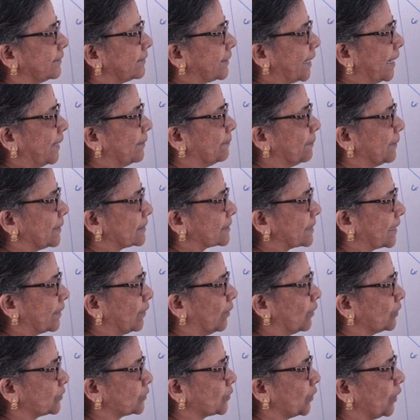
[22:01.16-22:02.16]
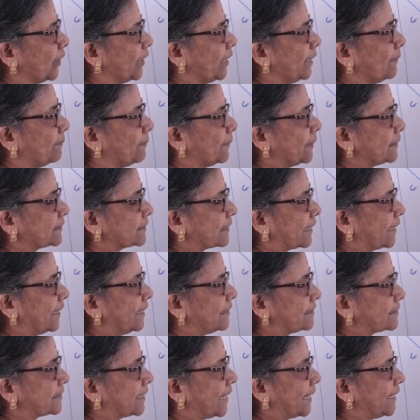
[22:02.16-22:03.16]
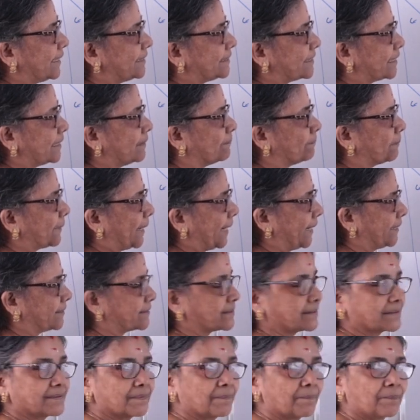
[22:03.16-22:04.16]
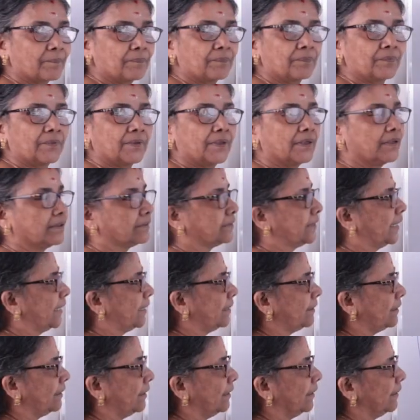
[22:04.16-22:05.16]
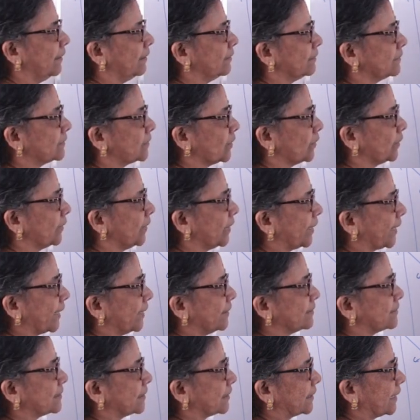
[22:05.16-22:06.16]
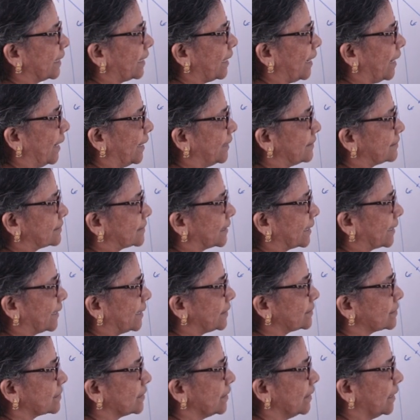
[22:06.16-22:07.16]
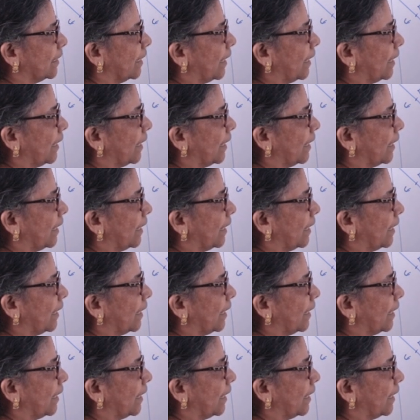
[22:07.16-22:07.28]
10% or 20% change in price. Then so you can see that answer is